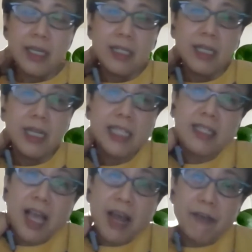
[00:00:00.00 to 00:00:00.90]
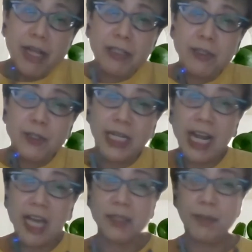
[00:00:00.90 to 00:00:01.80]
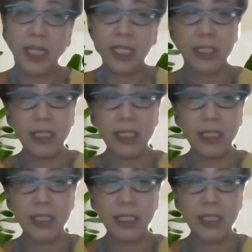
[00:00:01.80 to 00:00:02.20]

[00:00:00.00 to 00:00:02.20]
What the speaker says: The next day, I ran into a classmate.